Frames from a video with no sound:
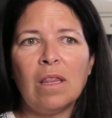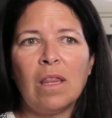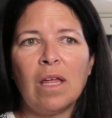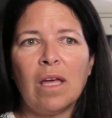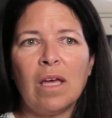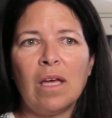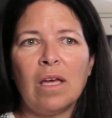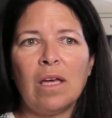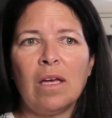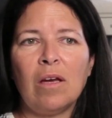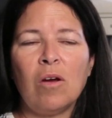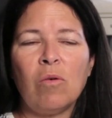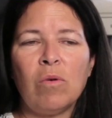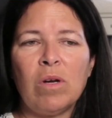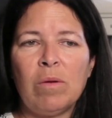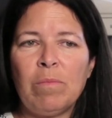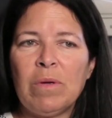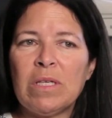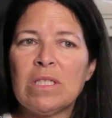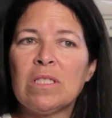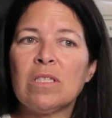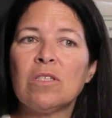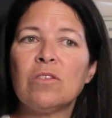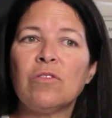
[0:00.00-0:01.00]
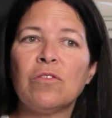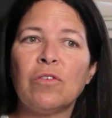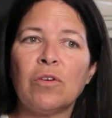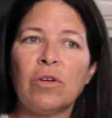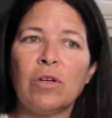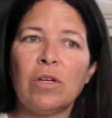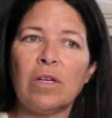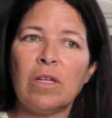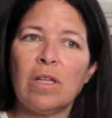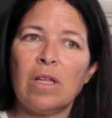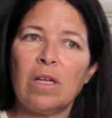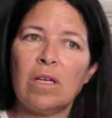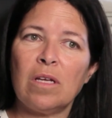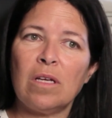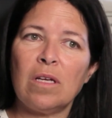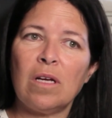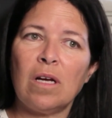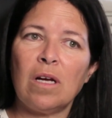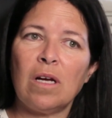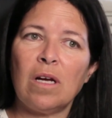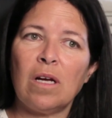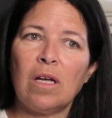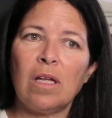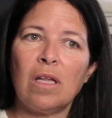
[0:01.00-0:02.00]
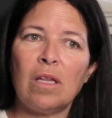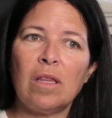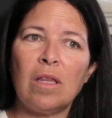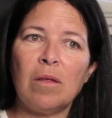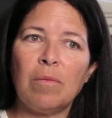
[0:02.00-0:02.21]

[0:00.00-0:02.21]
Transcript: they go into business for uh,